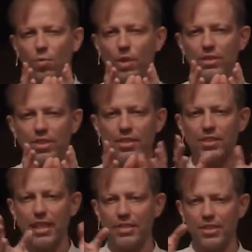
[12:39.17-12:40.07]
When
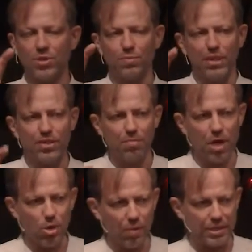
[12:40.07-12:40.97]
Jesus had some special
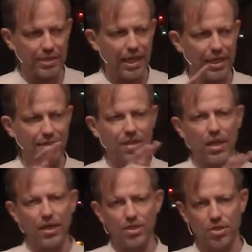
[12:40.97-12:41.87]
moments, like in the
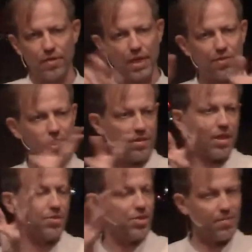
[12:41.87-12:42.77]
Garden of
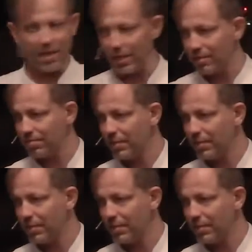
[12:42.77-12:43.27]
Gethsemane,